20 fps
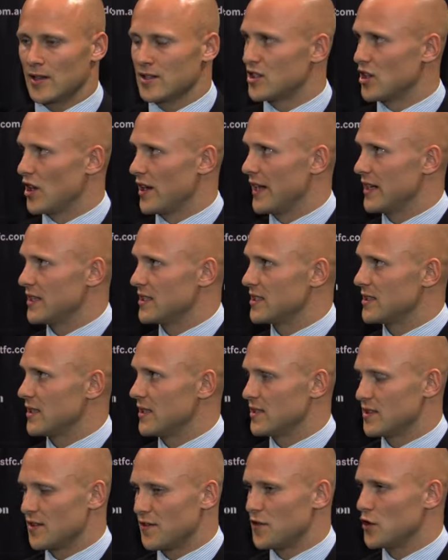know, there's no doubt
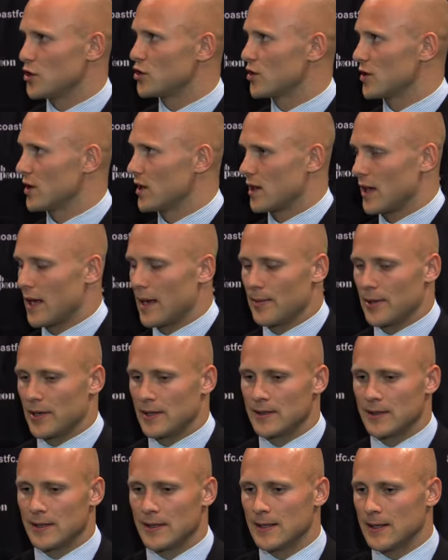he's the future of the club,
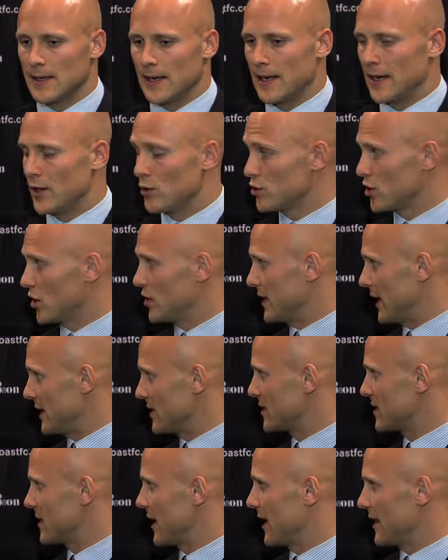and also
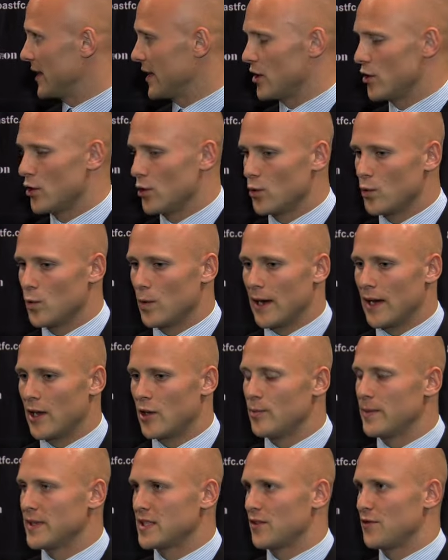Dan Stanley, who
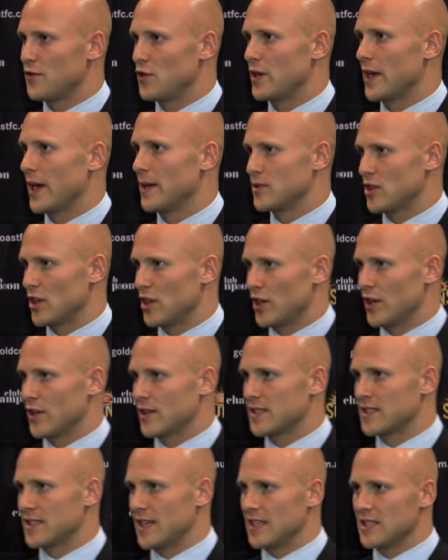missed a few games earlier in
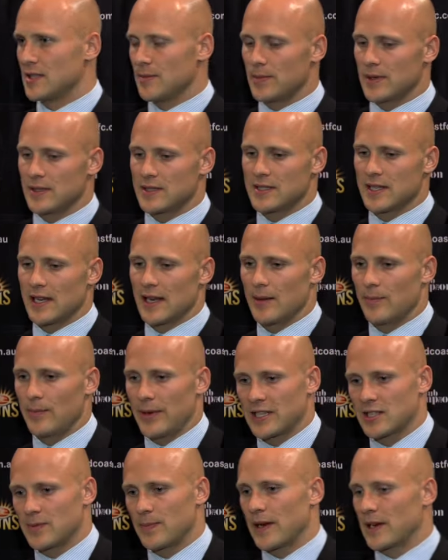the season, but
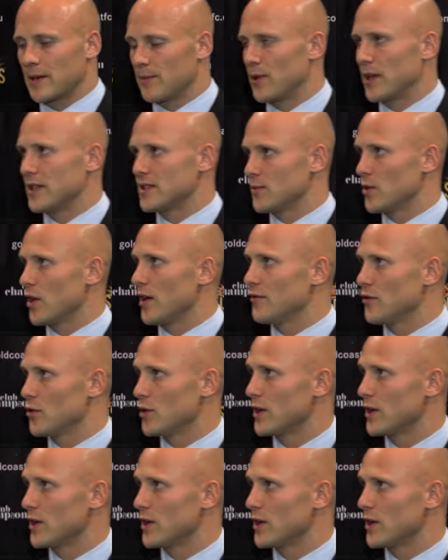bounced back and played some great